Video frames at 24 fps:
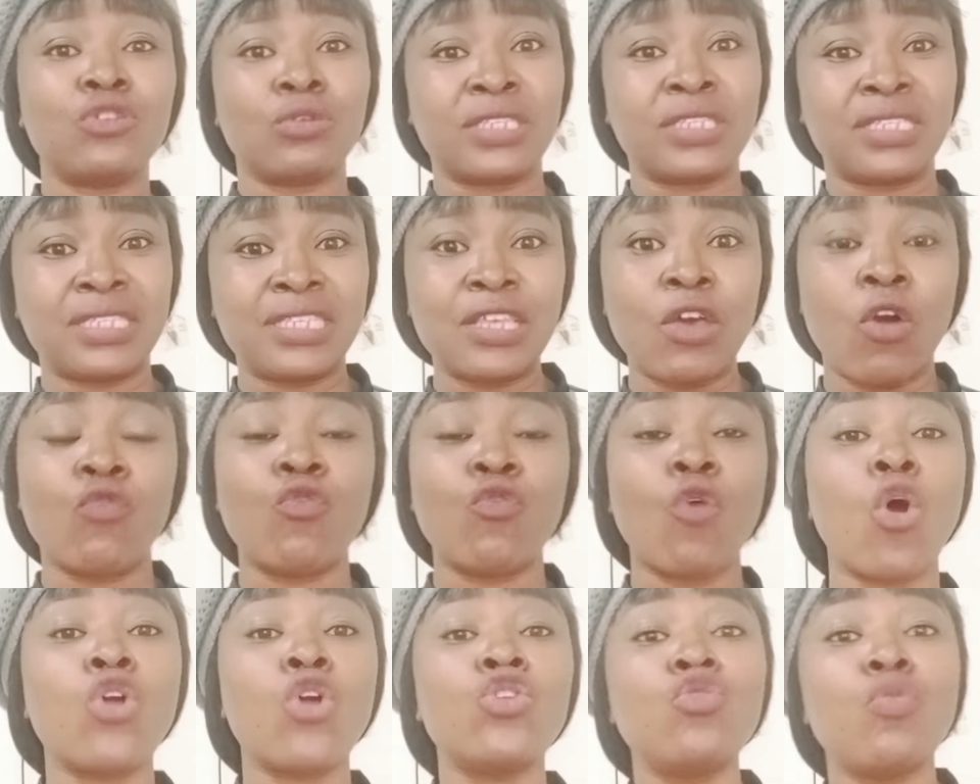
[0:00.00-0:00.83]

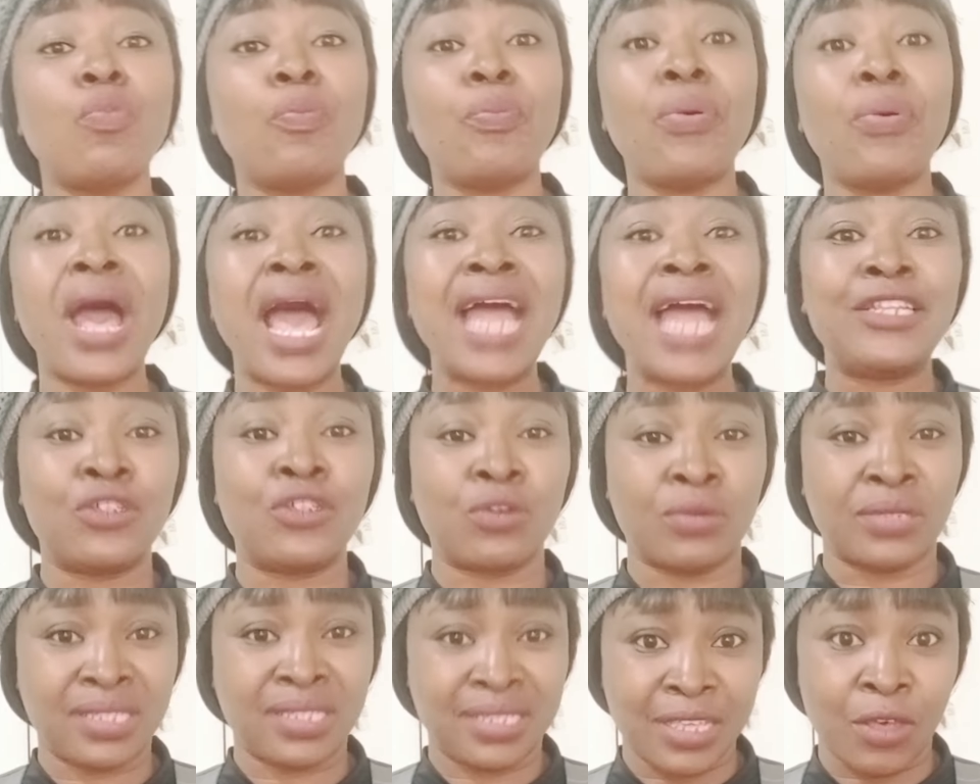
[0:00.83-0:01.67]
yourself or you pad
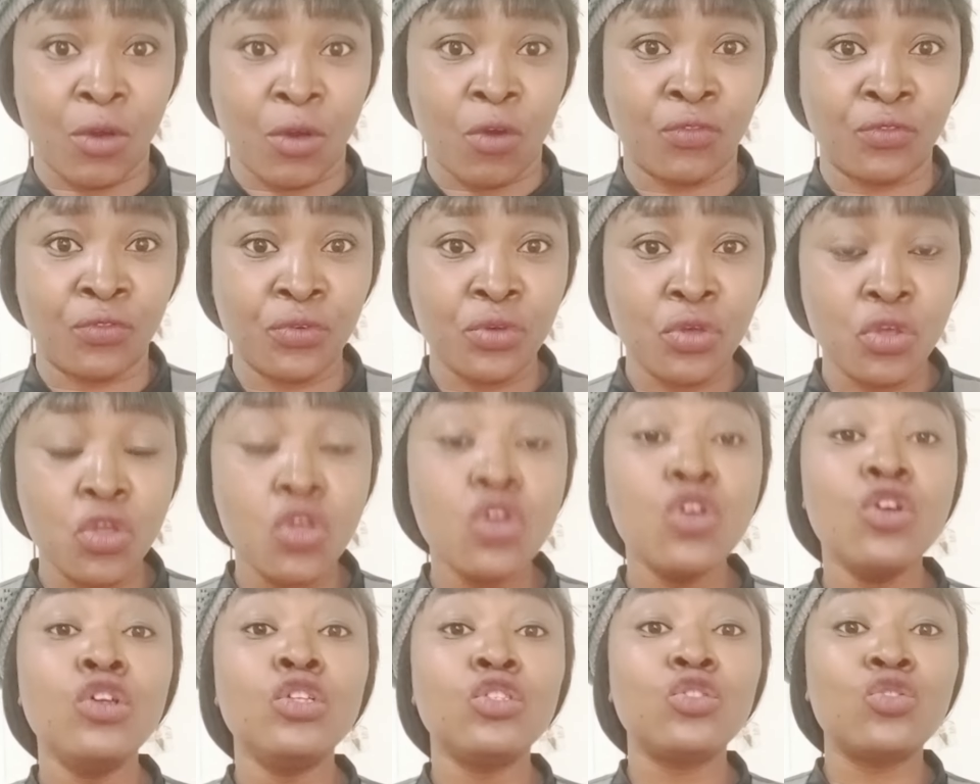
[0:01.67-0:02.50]
yourself
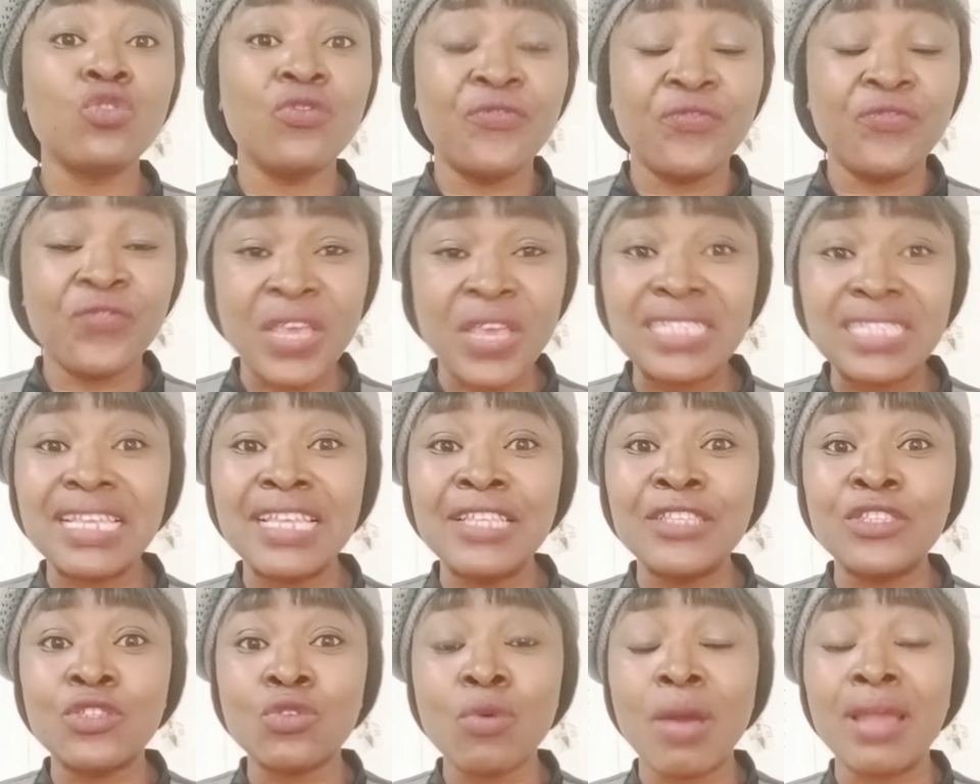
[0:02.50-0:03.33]
to fit
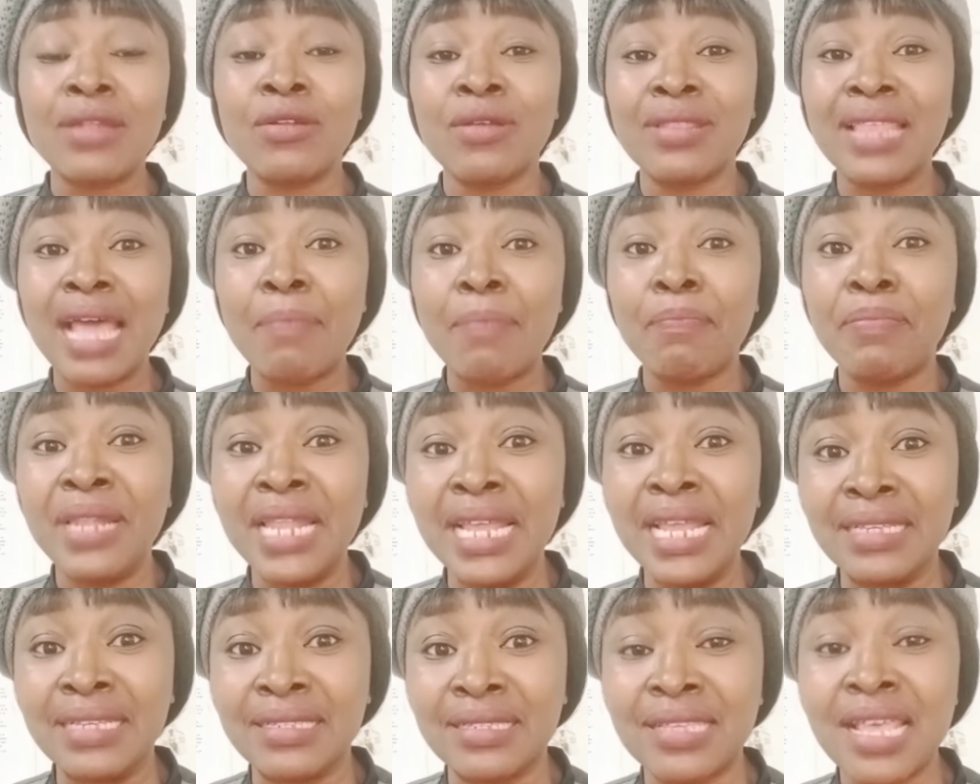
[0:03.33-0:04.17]
into another
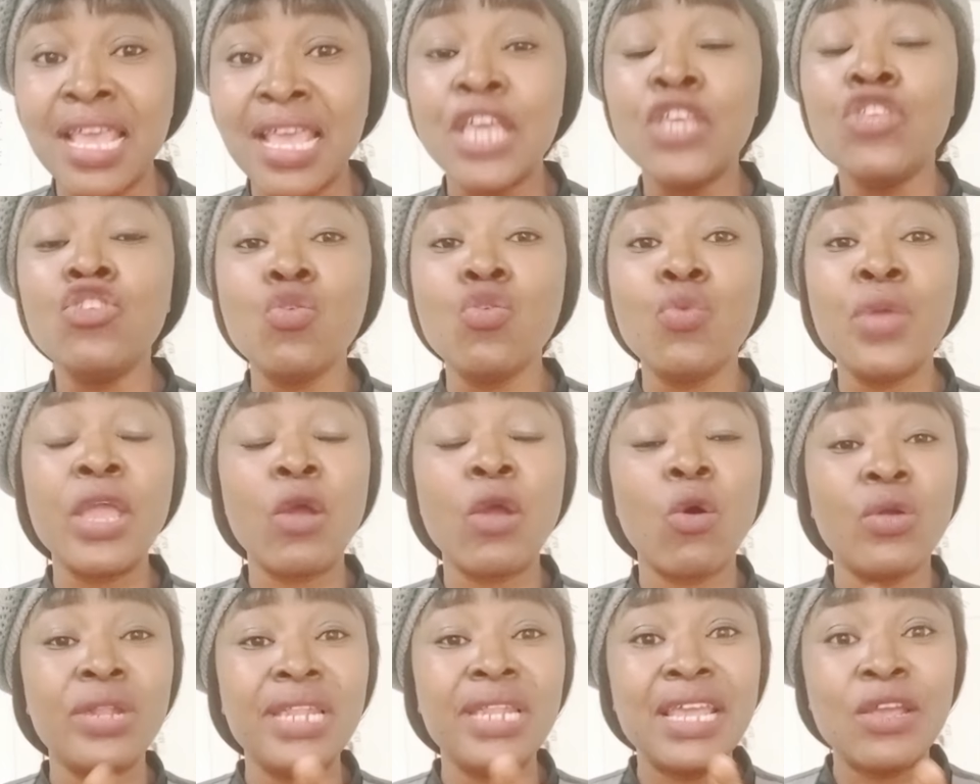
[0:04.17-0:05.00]
place, you
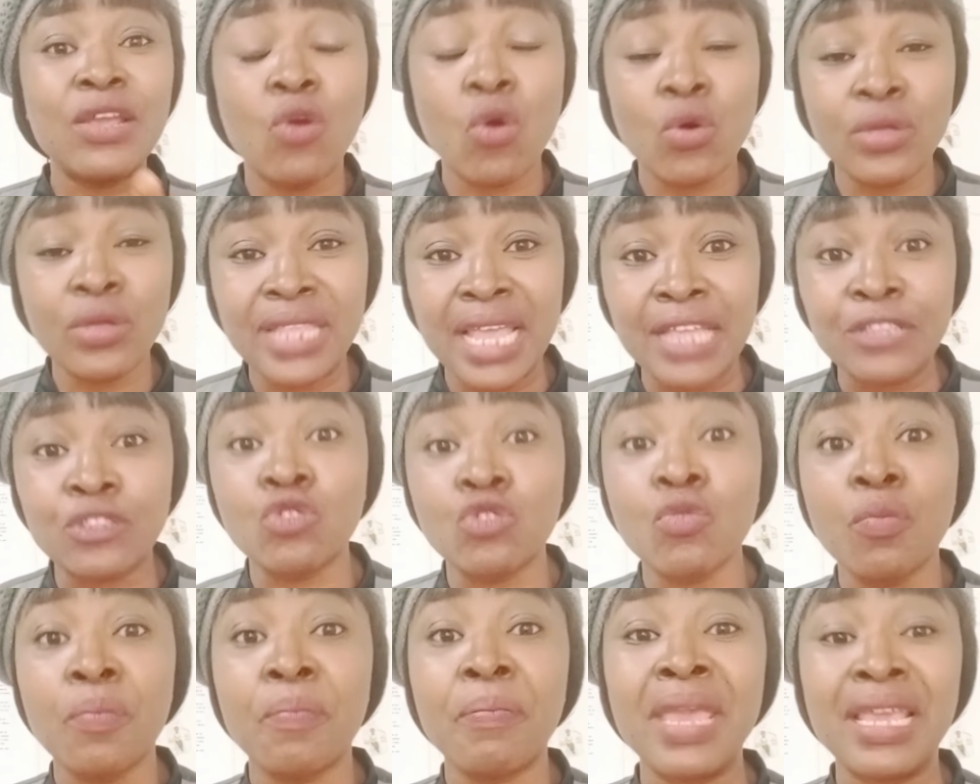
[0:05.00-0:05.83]
will only go there
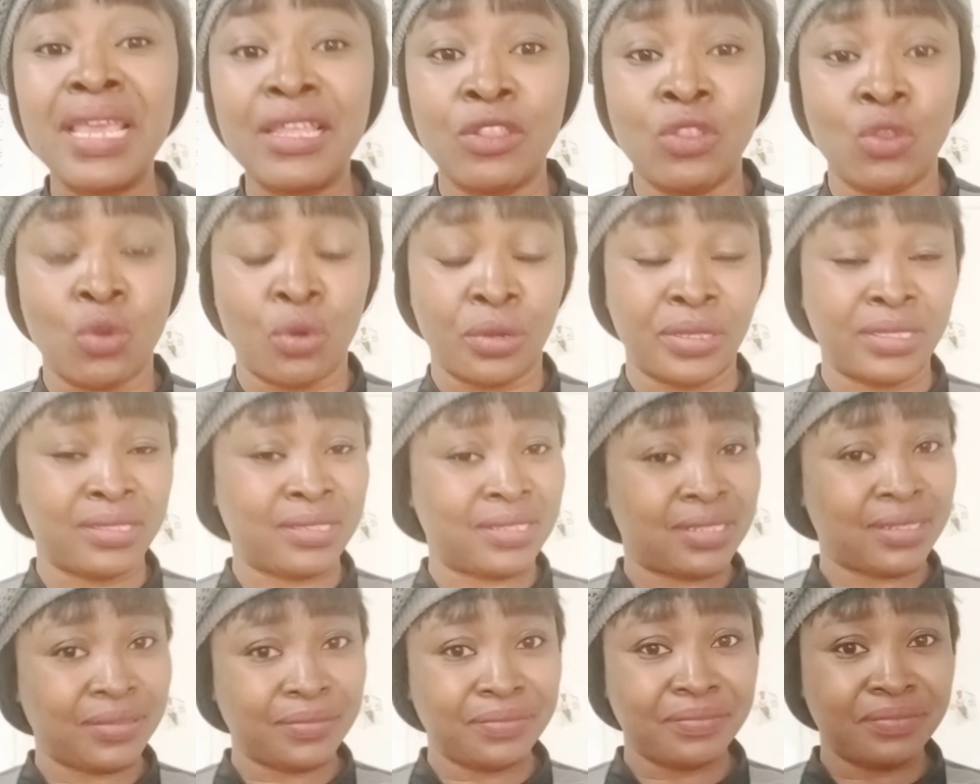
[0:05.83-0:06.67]
to make
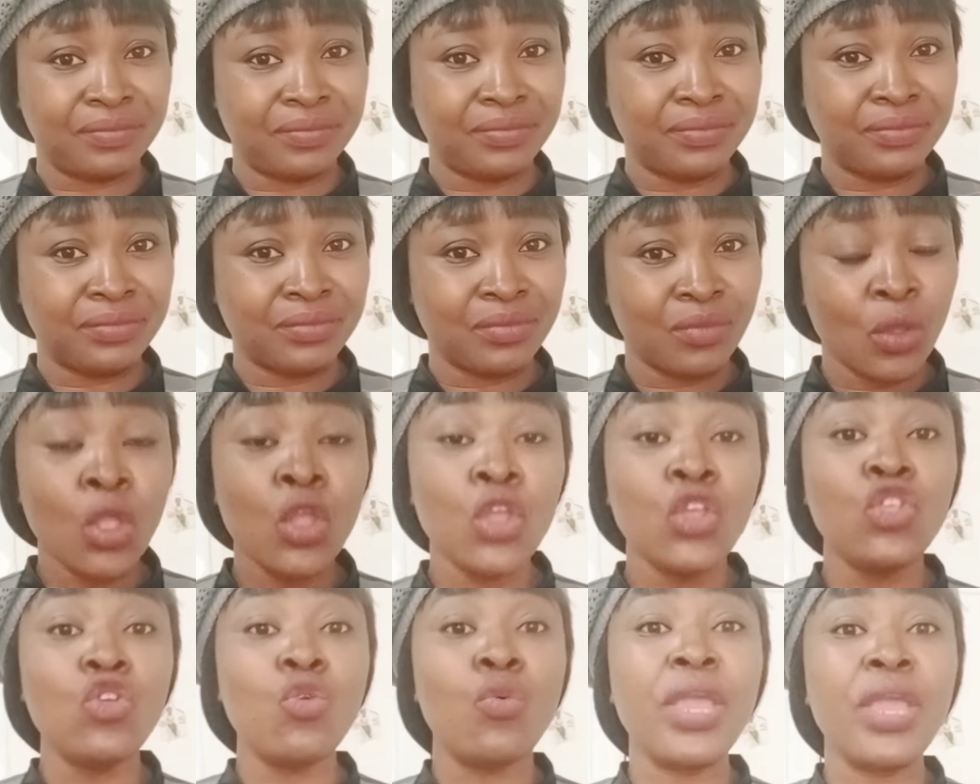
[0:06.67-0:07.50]
noise.
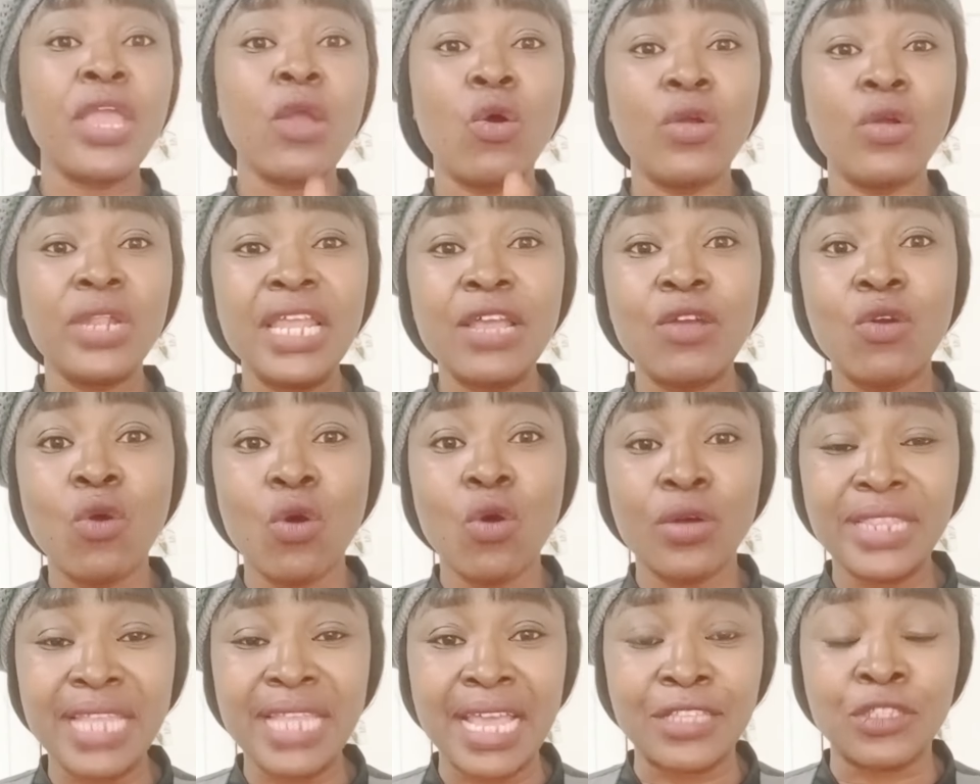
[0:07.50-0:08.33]
You will only
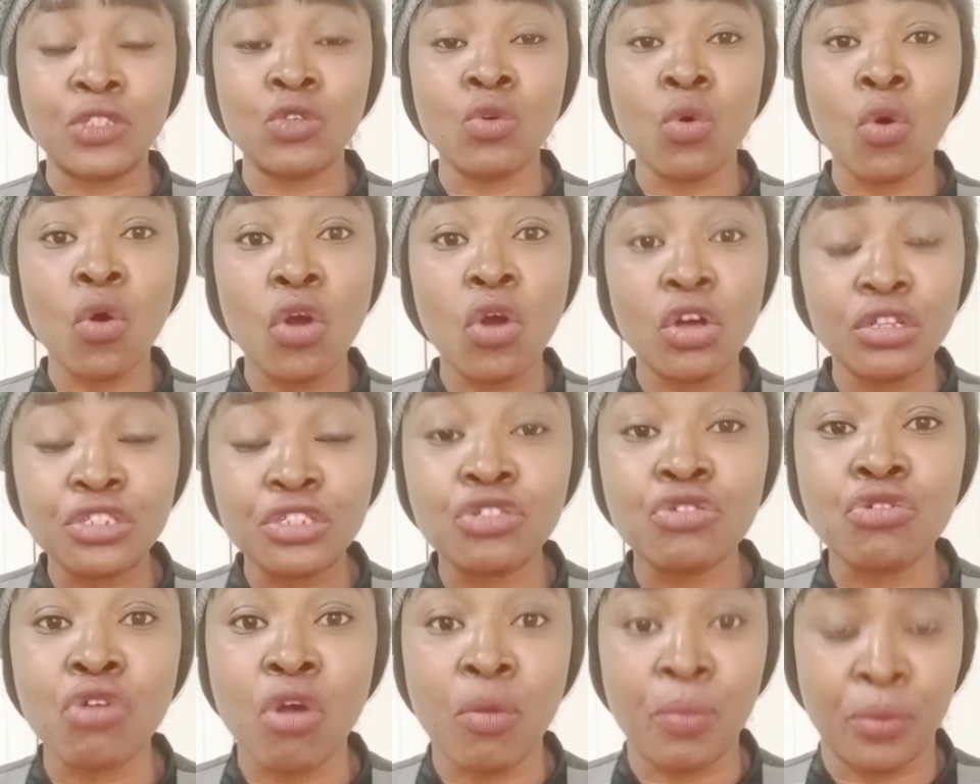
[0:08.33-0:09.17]
go there to cause
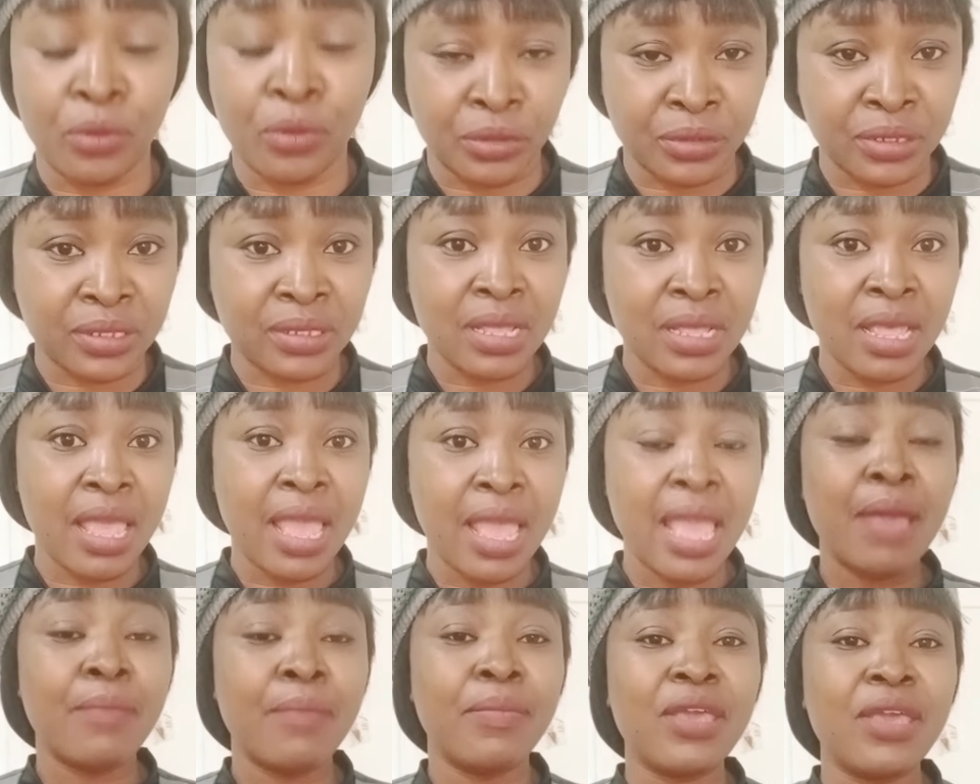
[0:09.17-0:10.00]
troubles
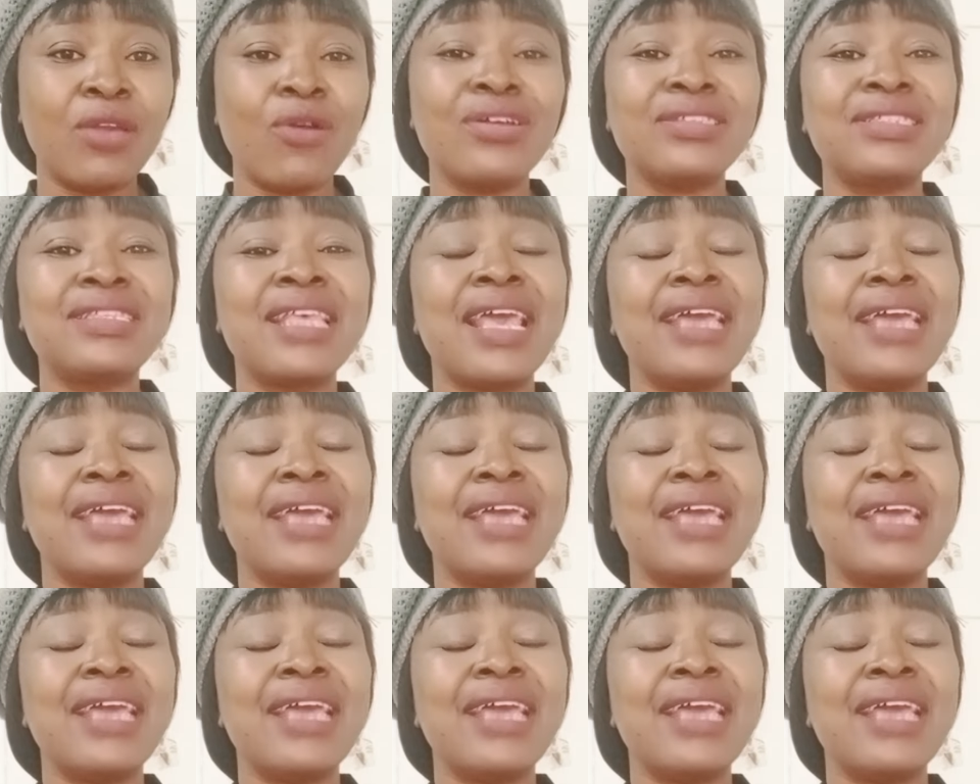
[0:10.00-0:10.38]
because